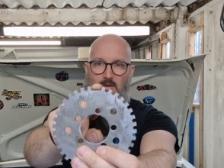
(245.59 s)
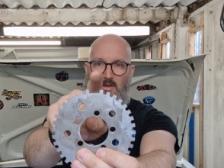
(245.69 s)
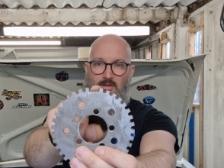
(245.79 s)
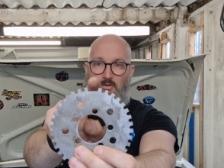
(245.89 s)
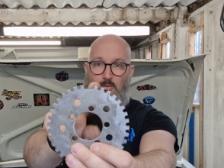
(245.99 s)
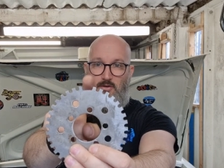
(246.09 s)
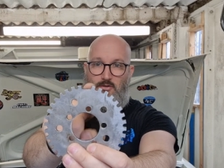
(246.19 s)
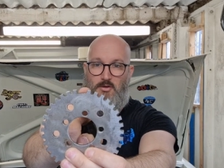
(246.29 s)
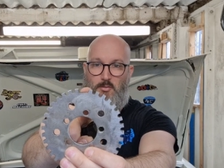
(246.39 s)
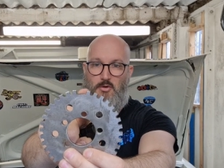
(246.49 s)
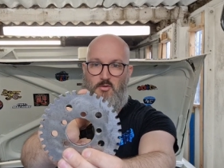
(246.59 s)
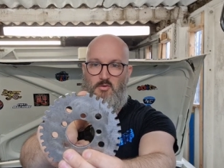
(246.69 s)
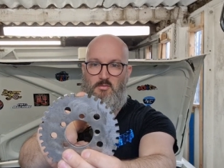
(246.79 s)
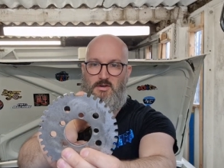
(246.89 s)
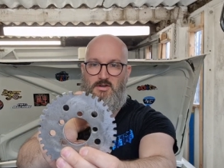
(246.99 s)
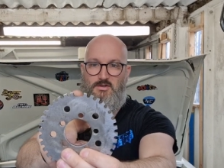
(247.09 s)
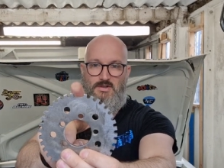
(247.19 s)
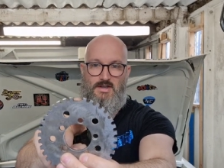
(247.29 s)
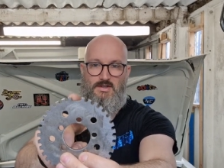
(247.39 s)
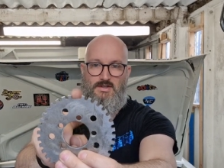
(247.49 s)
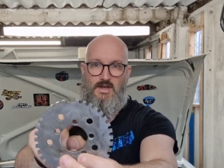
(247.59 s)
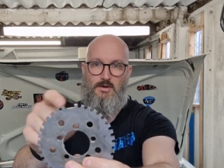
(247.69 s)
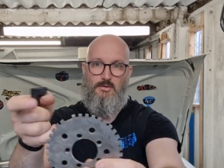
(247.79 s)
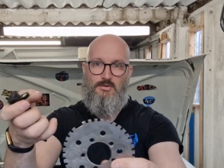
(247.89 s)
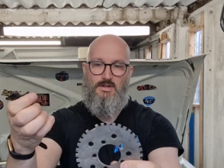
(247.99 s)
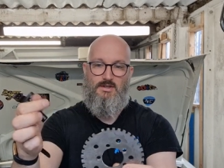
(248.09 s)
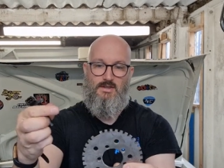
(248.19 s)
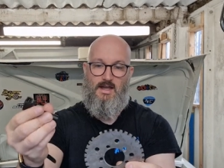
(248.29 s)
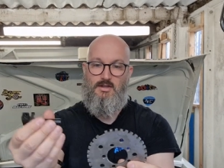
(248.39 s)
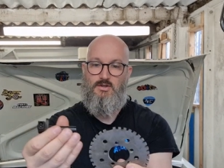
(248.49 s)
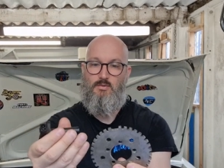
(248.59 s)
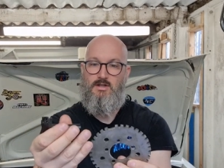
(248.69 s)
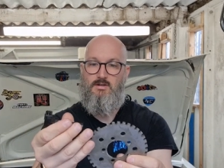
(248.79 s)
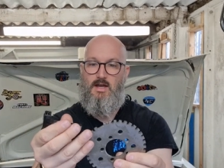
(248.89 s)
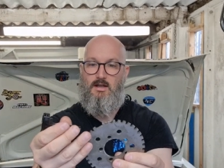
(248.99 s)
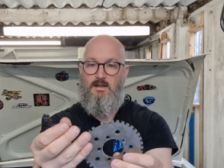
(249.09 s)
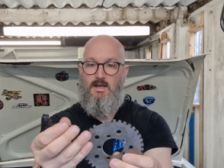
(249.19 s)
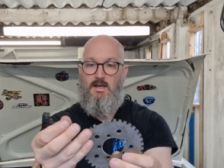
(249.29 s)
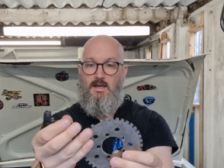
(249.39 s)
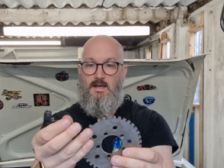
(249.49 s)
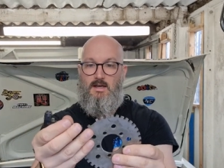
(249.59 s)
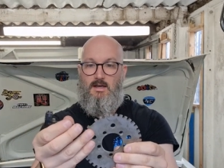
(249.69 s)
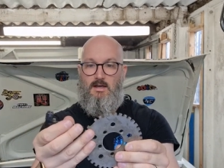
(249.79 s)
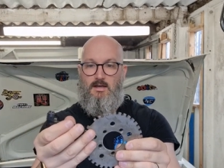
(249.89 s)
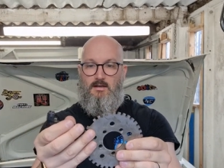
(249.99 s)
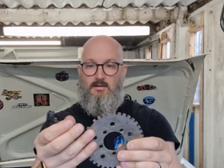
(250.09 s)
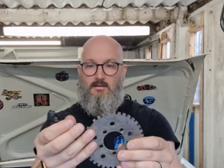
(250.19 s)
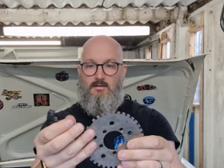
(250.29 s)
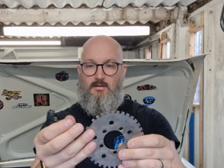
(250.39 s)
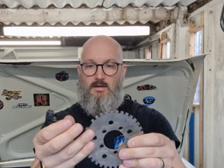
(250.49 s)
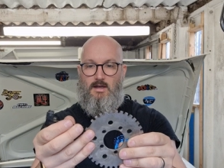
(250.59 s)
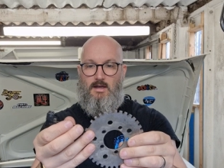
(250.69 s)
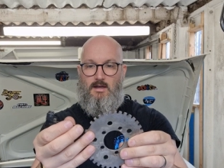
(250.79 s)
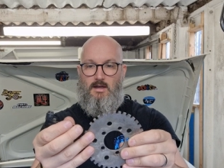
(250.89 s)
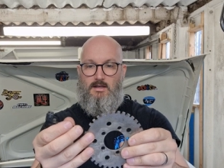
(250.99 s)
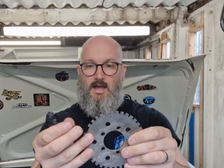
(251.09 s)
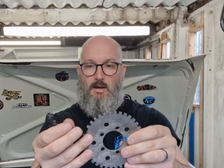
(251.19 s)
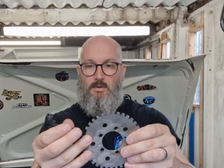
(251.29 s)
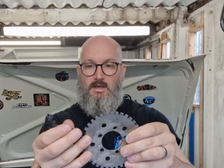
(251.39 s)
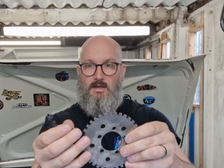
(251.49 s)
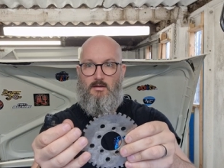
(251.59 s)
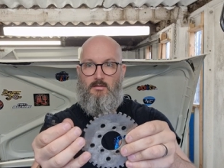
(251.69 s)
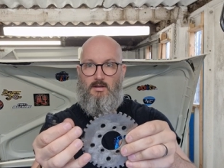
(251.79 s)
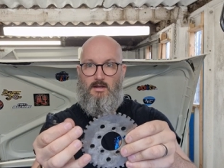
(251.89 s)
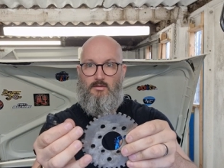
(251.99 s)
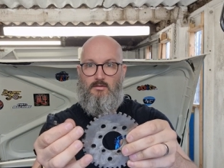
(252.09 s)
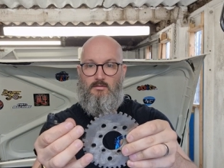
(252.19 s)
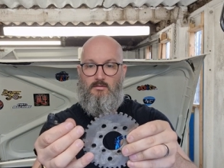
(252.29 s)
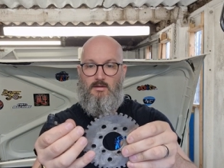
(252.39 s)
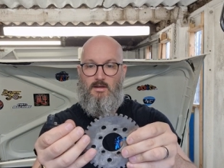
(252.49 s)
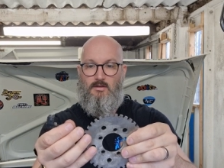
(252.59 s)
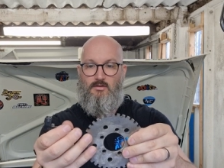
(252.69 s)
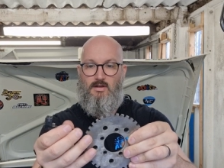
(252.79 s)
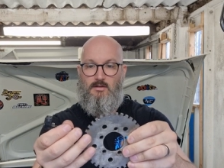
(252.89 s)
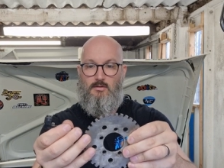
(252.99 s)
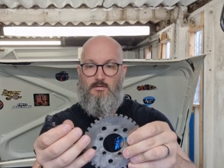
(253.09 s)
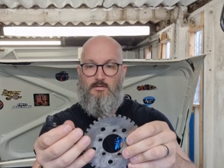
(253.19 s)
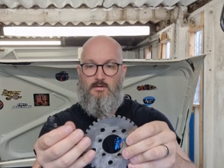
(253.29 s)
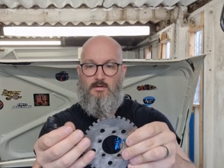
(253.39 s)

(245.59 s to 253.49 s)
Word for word: And this one is the important one because this tells the engine when you get uh, a gap here in, in the signal,